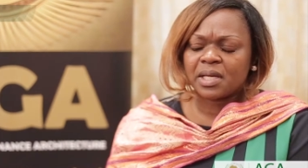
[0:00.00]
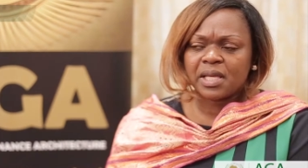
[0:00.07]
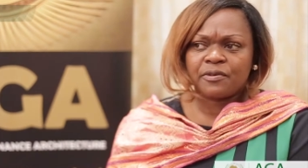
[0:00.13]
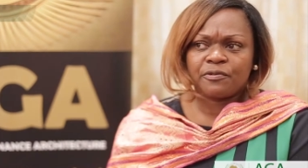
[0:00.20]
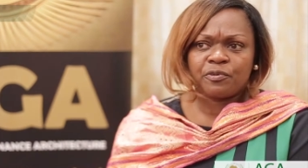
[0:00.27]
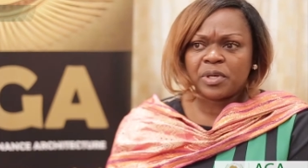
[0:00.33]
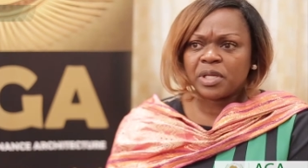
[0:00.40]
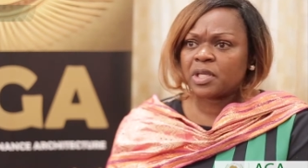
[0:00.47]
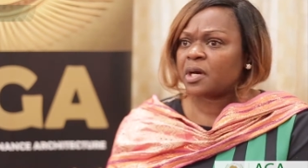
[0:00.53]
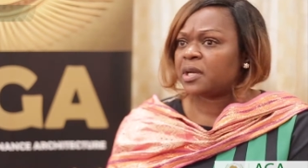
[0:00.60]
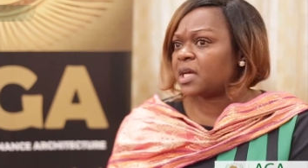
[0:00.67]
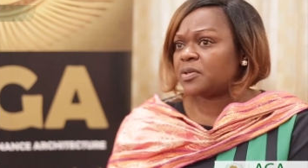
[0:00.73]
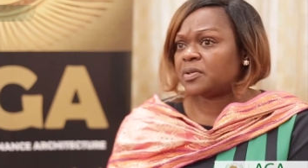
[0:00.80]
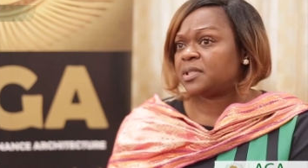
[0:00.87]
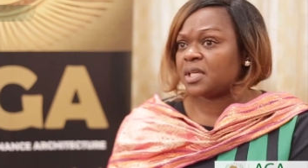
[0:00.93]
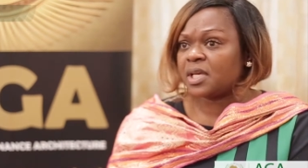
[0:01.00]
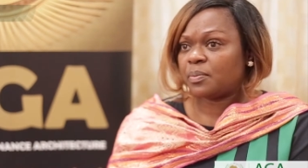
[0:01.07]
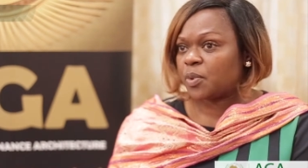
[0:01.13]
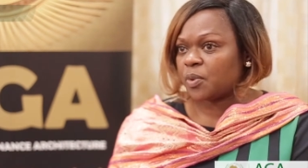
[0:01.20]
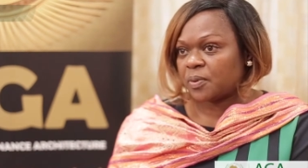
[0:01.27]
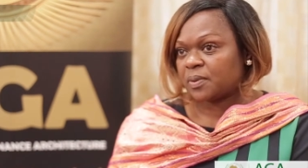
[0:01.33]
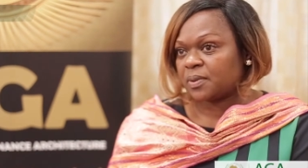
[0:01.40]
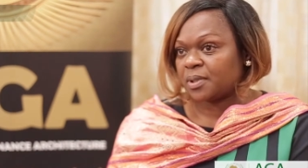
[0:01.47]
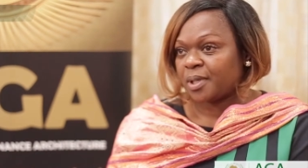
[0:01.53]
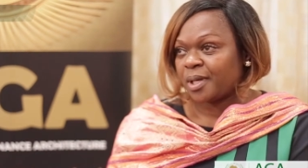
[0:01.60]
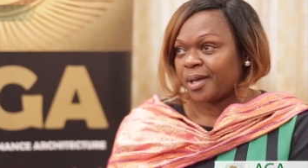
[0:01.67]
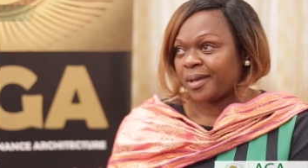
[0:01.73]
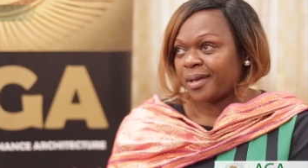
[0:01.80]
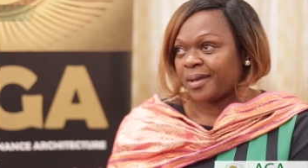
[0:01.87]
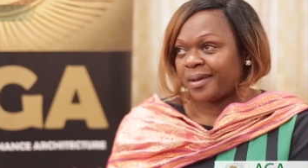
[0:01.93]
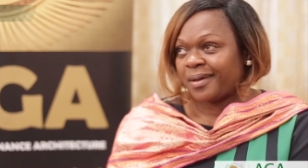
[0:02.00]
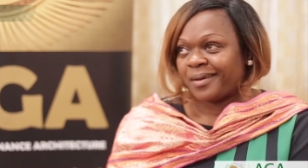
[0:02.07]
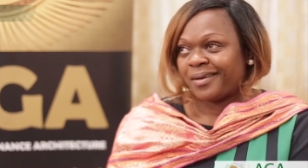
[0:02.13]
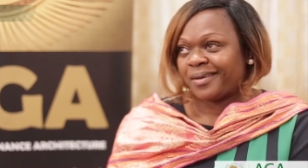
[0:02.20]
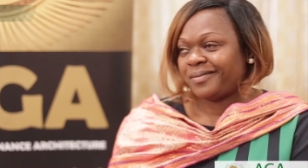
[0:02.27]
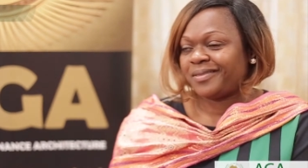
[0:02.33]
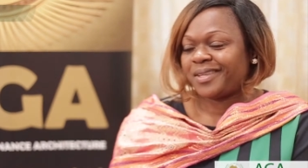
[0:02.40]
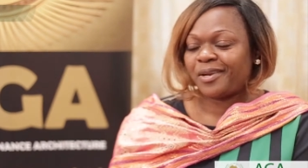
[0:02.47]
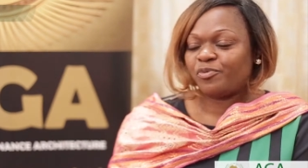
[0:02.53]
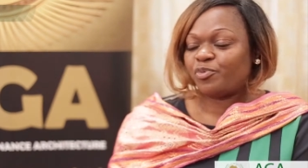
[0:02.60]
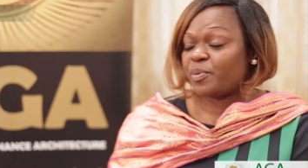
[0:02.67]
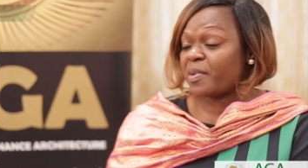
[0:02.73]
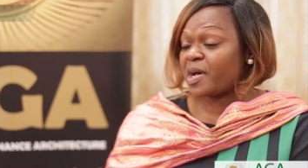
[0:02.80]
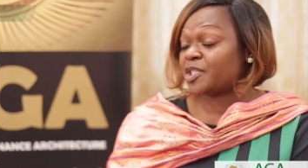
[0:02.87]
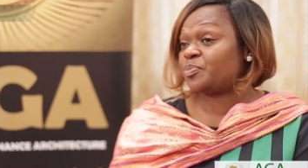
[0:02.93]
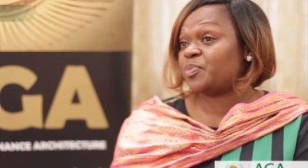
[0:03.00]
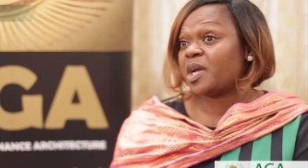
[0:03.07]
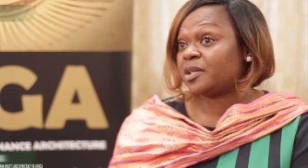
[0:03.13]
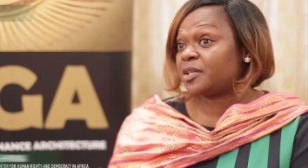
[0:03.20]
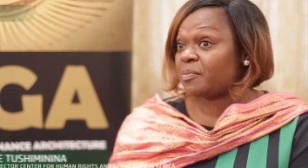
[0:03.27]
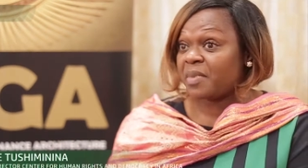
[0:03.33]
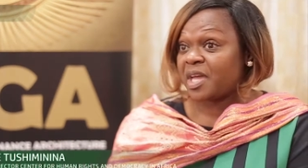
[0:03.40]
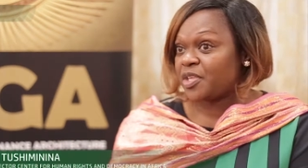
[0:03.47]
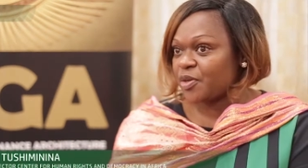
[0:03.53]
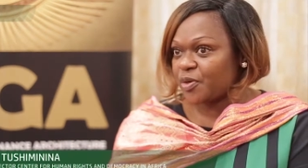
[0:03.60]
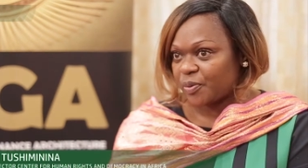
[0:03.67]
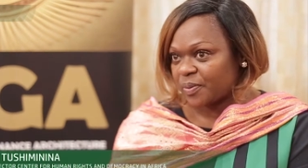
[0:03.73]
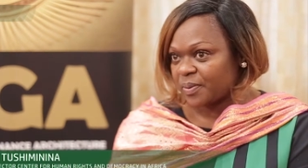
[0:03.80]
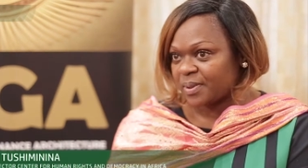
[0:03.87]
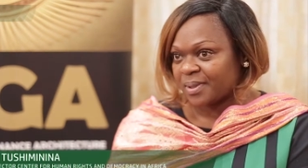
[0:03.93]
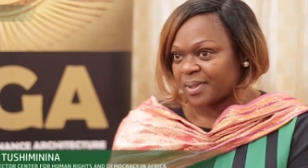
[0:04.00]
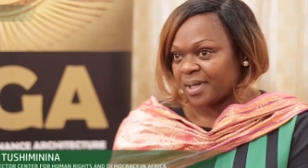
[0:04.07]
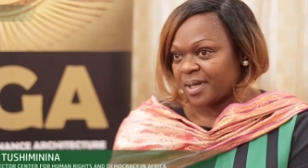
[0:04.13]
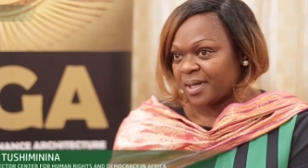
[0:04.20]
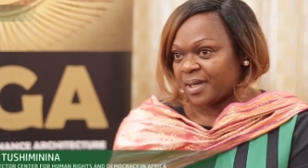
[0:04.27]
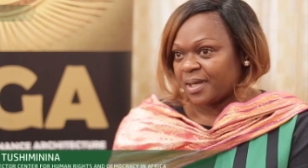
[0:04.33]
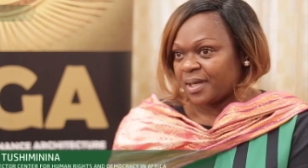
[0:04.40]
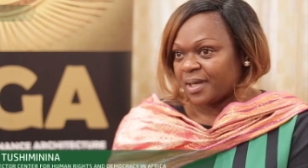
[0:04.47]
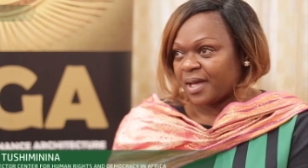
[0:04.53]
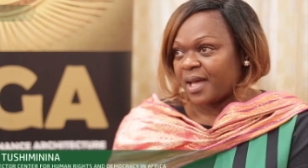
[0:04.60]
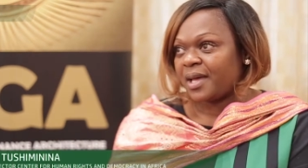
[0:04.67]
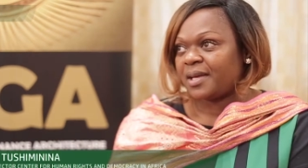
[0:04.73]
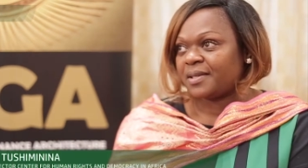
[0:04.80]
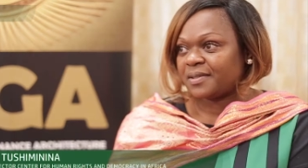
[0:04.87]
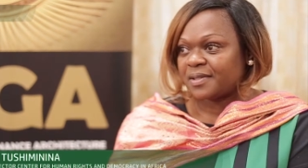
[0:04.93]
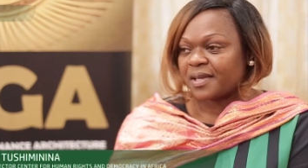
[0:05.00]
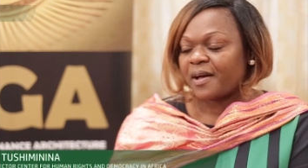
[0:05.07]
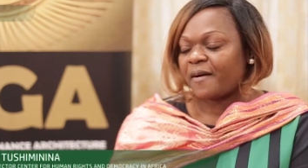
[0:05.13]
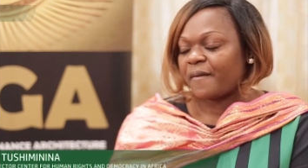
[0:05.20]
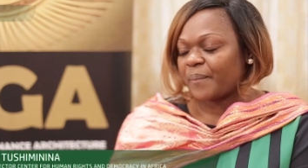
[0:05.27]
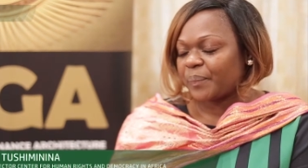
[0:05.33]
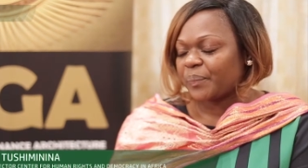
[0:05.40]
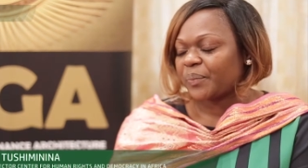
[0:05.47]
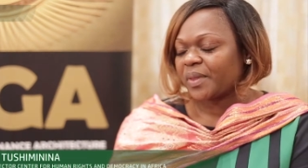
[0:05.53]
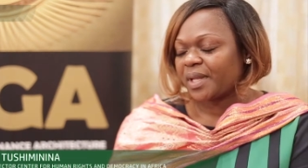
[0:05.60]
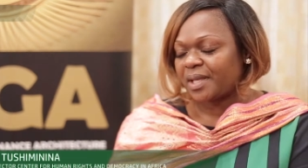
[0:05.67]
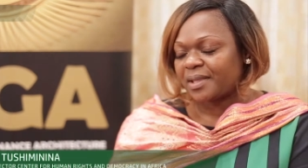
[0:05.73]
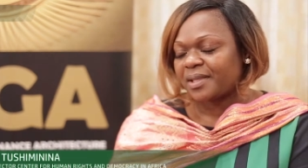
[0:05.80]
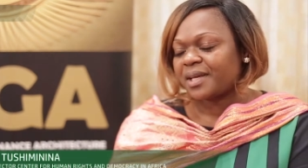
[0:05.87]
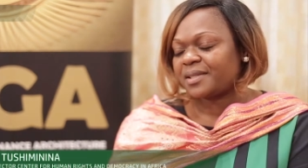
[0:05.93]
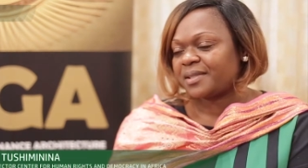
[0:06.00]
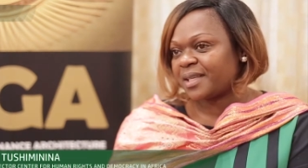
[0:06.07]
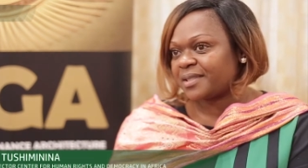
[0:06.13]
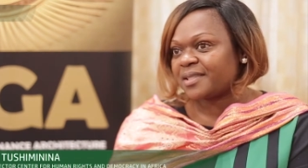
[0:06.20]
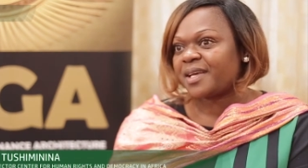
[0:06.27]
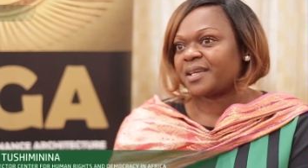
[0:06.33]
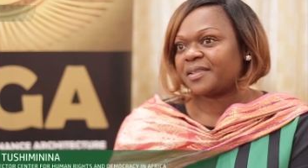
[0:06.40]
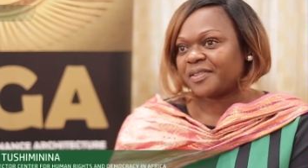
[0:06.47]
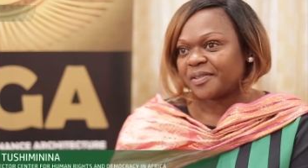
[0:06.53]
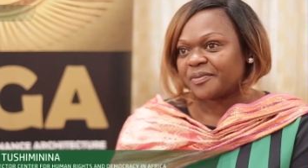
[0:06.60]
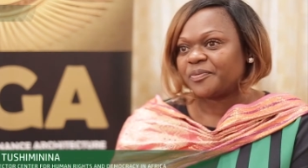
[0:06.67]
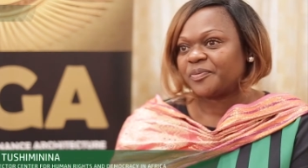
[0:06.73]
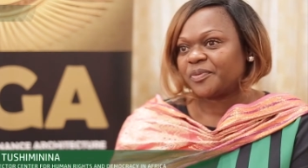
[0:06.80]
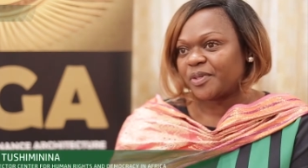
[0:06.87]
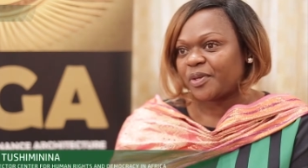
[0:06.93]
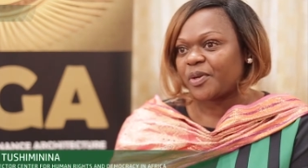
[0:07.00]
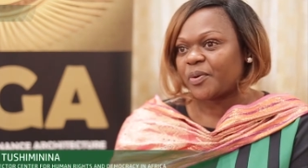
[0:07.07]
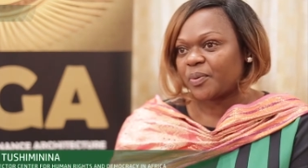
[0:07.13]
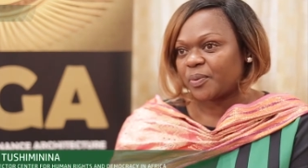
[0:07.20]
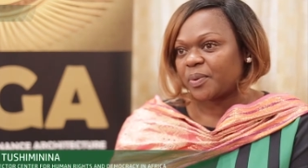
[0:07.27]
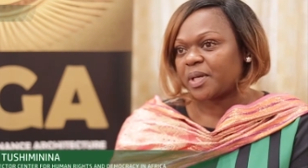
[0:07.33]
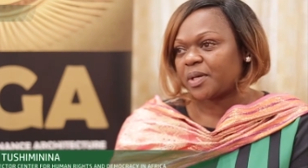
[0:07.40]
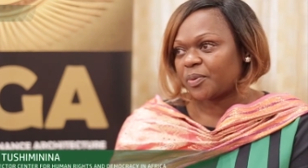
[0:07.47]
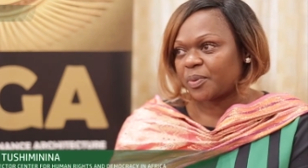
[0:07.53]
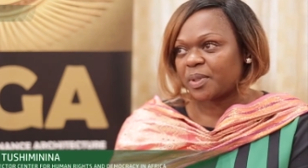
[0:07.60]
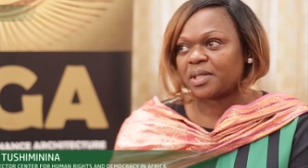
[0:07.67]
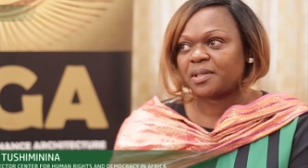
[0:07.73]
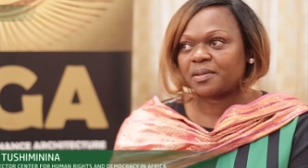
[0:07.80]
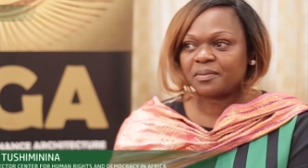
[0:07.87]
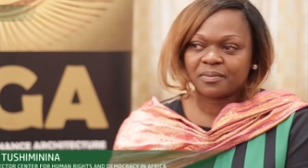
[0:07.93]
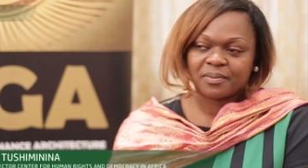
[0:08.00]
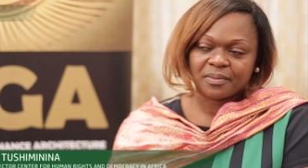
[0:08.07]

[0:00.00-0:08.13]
that if we're not at the table, then we must be on the menu. And that's it. We're